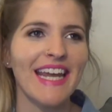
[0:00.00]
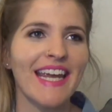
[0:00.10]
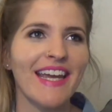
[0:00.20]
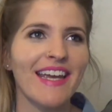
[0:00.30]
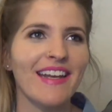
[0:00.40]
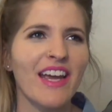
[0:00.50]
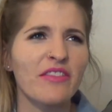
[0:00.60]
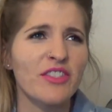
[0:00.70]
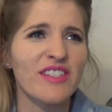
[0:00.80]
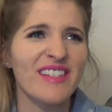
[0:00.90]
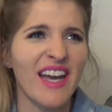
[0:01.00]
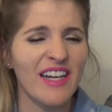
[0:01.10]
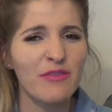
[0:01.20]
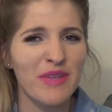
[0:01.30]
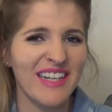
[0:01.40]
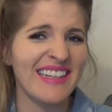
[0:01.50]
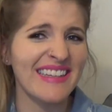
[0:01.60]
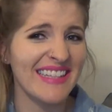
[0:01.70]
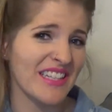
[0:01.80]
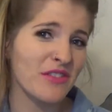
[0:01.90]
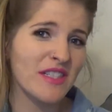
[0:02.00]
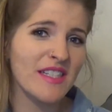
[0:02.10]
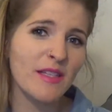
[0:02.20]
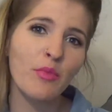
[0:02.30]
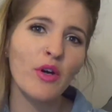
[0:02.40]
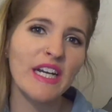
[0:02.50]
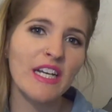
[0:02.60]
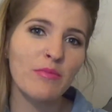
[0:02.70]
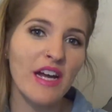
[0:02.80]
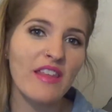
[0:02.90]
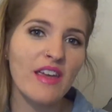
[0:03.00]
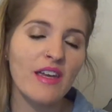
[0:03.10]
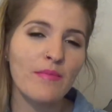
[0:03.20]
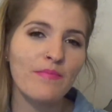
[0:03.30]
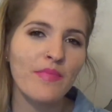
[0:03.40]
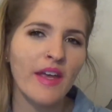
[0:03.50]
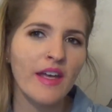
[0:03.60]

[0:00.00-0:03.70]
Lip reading: and have just kind of been a little disappointed by them